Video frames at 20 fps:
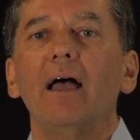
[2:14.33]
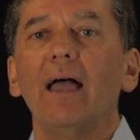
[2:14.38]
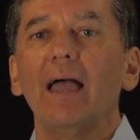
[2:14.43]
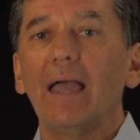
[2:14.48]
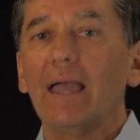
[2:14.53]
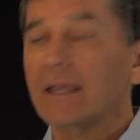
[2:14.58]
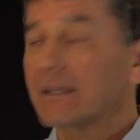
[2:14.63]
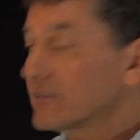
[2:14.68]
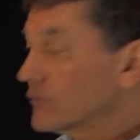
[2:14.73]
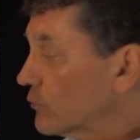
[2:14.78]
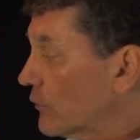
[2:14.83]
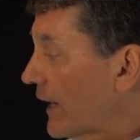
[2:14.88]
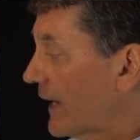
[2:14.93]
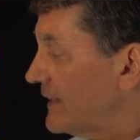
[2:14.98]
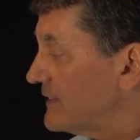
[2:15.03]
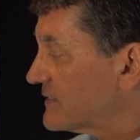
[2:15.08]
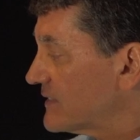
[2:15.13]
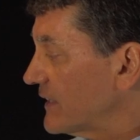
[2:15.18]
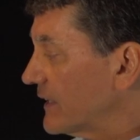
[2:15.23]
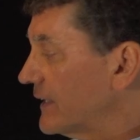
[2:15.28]
and
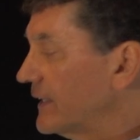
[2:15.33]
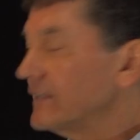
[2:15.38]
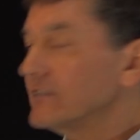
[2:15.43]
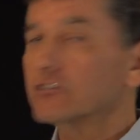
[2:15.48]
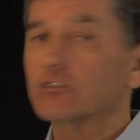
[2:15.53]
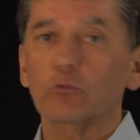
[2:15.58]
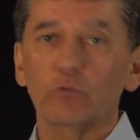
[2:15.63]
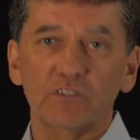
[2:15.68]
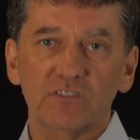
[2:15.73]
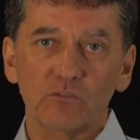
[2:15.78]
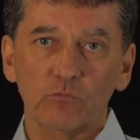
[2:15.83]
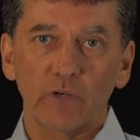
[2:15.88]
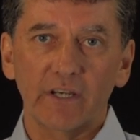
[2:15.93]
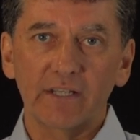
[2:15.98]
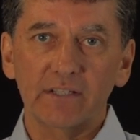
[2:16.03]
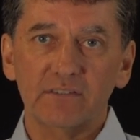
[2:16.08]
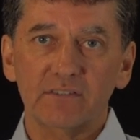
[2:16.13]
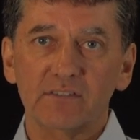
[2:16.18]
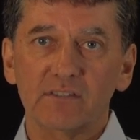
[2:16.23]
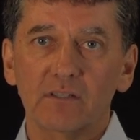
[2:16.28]
rising interest
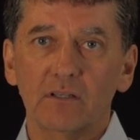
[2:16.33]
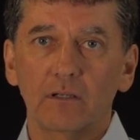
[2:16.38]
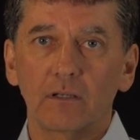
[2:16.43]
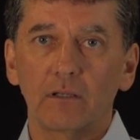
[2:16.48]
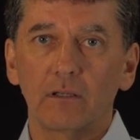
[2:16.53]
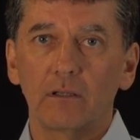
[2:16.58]
rates.